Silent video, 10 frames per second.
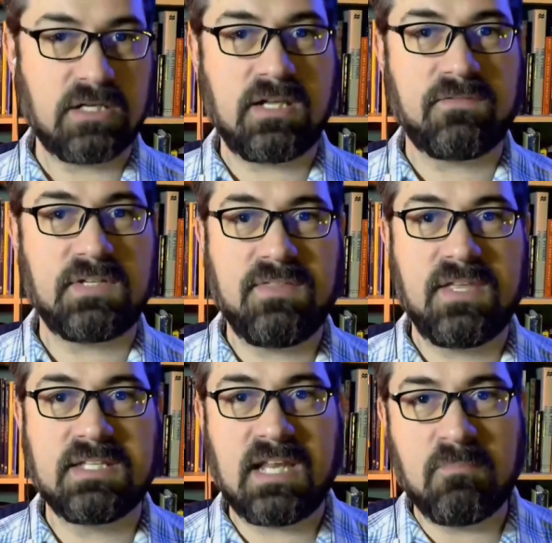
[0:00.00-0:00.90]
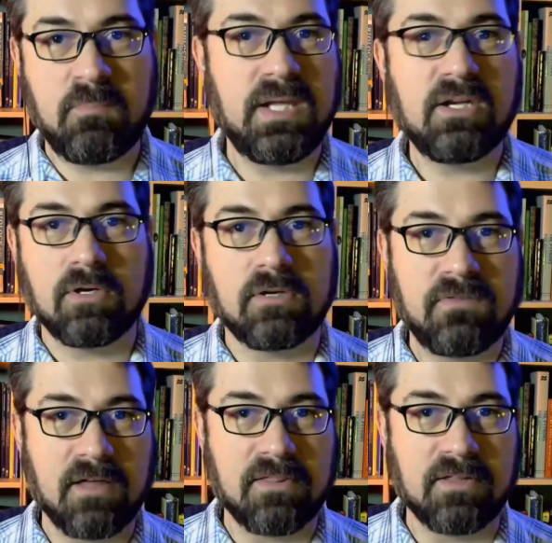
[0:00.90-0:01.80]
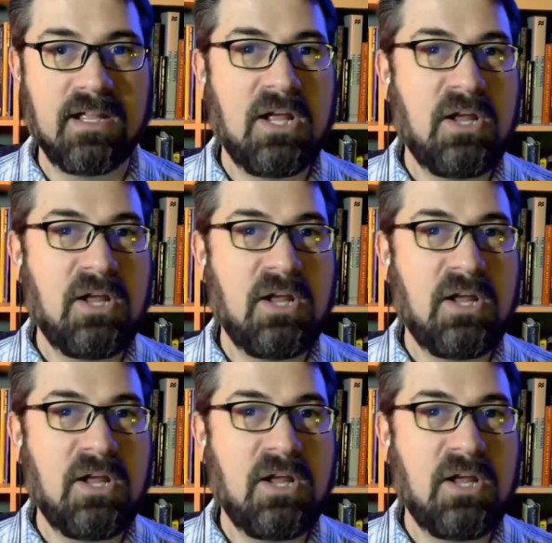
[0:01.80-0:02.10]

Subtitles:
yourself an atheist and be a good father,